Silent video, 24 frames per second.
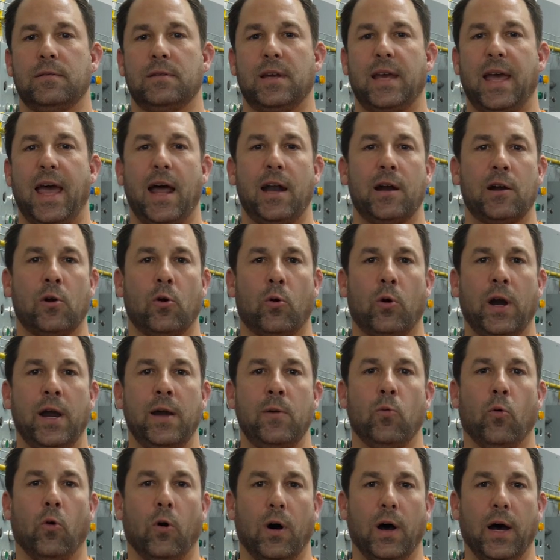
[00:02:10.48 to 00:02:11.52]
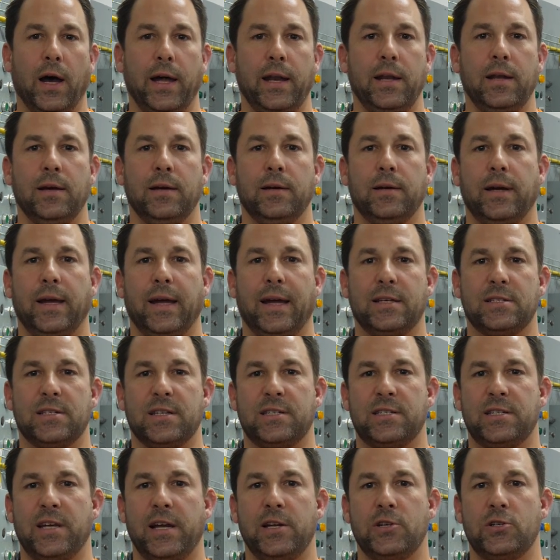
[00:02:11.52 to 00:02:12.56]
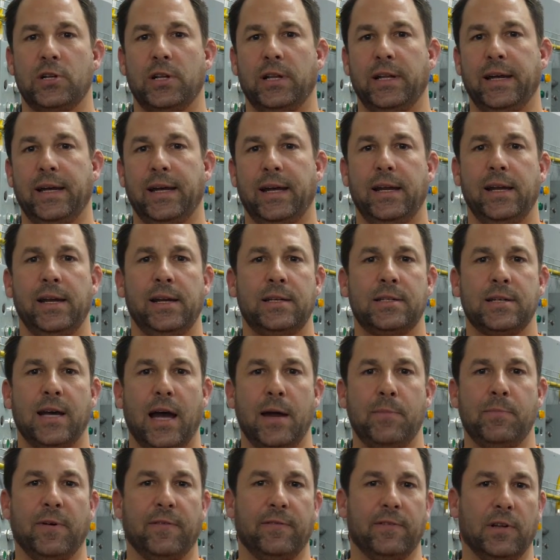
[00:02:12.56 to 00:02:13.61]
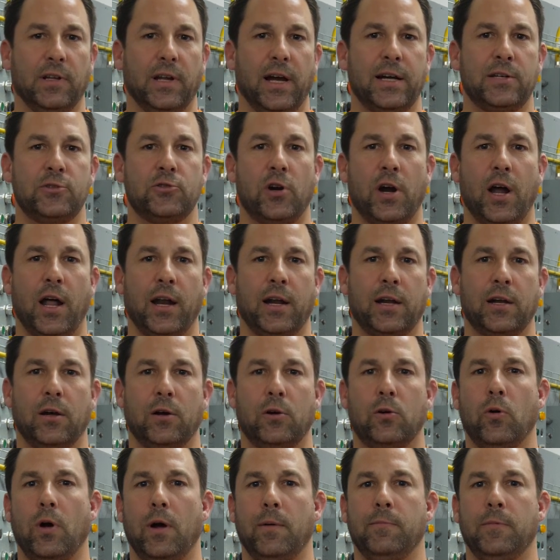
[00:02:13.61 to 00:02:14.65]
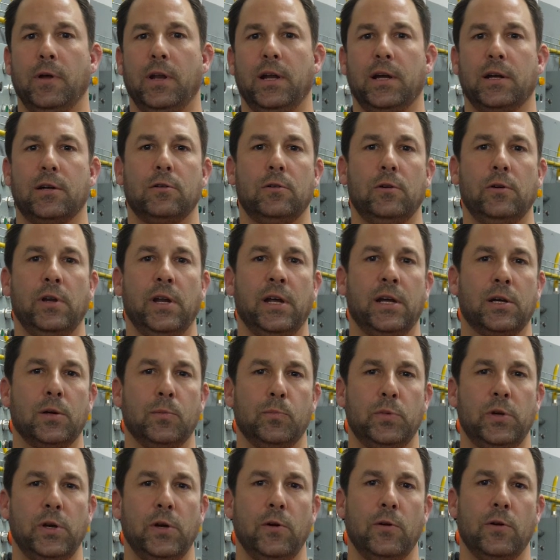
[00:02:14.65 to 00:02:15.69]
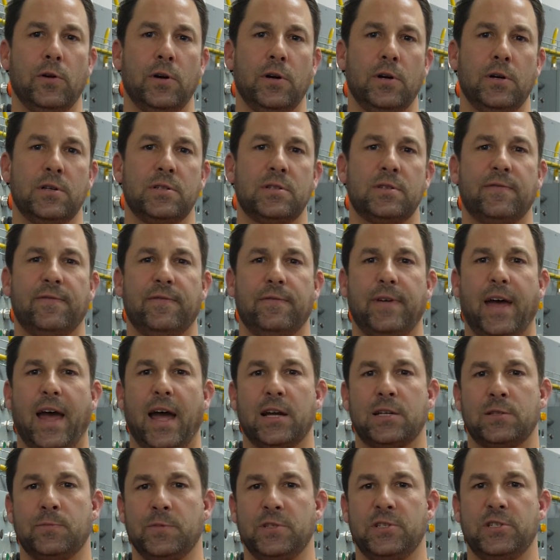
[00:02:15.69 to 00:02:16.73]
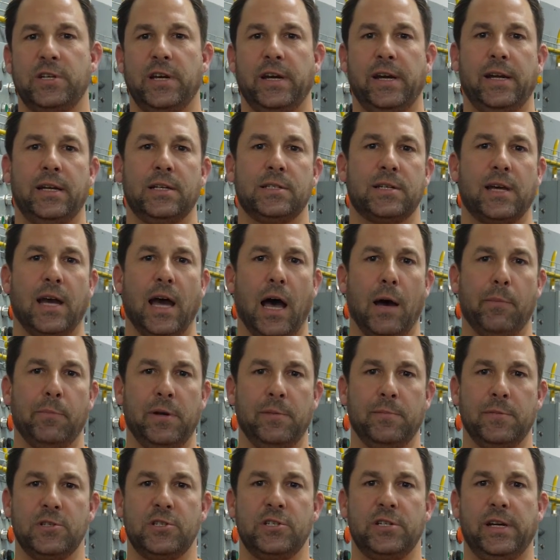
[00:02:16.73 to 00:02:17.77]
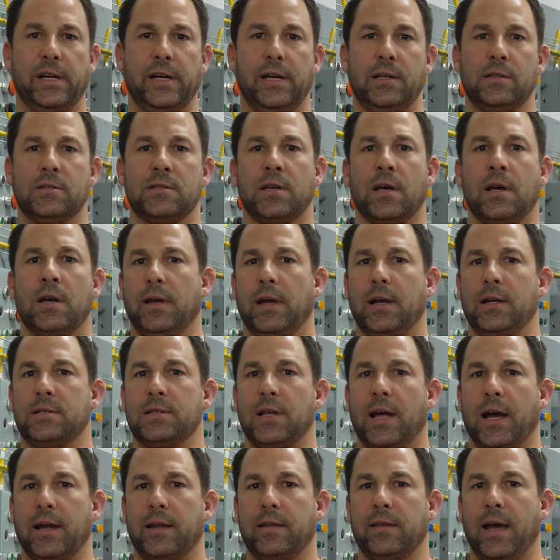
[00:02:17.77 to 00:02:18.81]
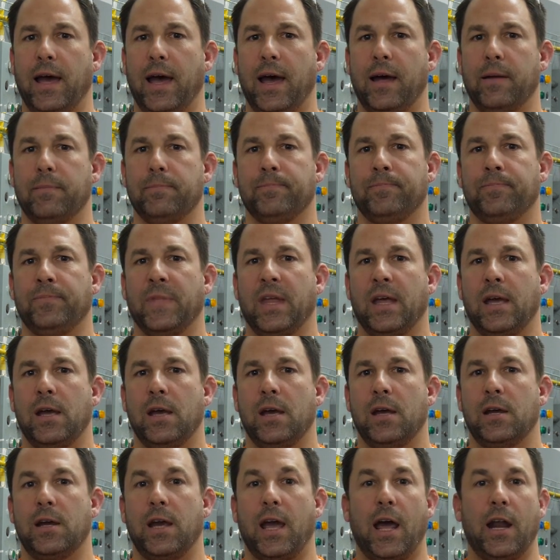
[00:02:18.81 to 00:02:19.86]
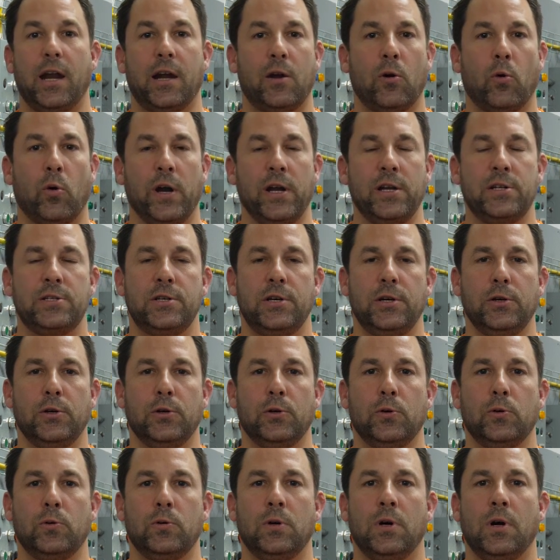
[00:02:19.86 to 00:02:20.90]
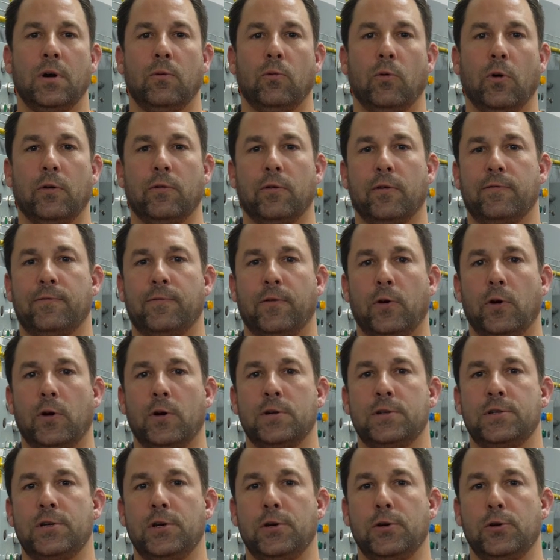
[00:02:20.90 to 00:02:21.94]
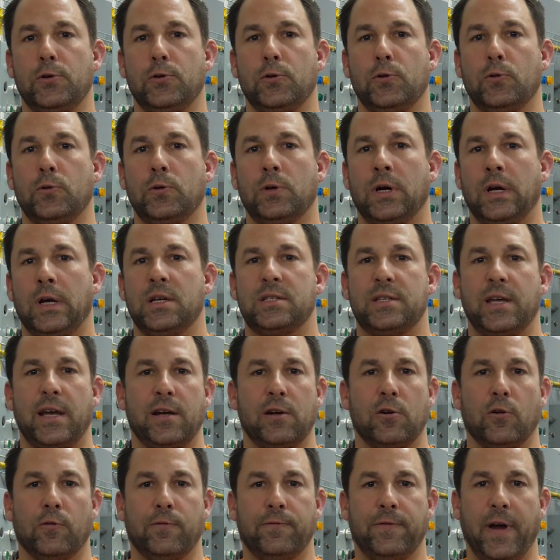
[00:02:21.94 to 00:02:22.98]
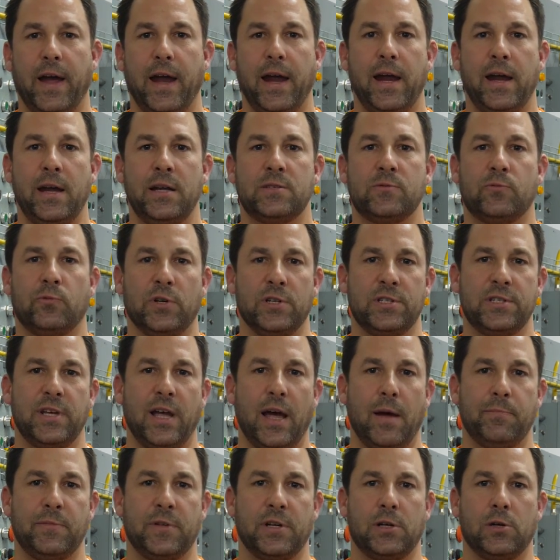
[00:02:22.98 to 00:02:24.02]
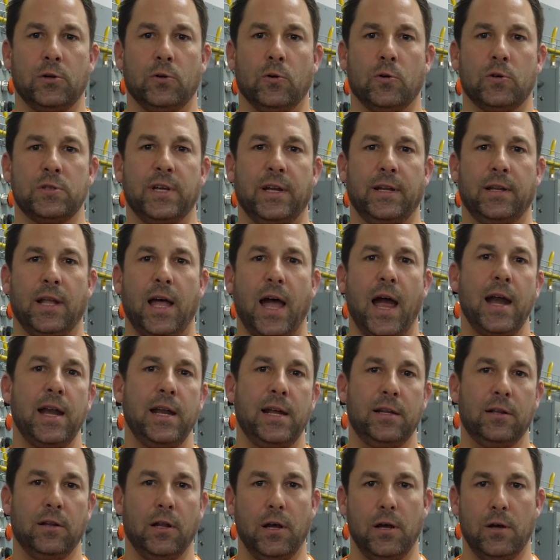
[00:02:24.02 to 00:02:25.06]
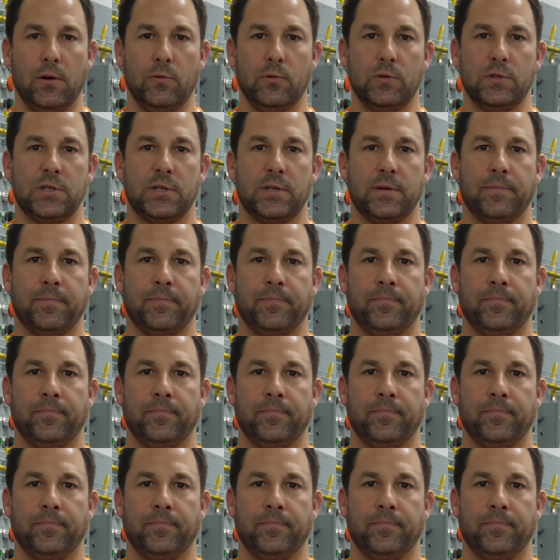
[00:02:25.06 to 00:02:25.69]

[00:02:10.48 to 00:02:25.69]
Category 1 is essentially any type of electronic equipment, including computers, fax machines, copy machines, things like that. Category 2 would refer to single-phase receptacles and lighting loads.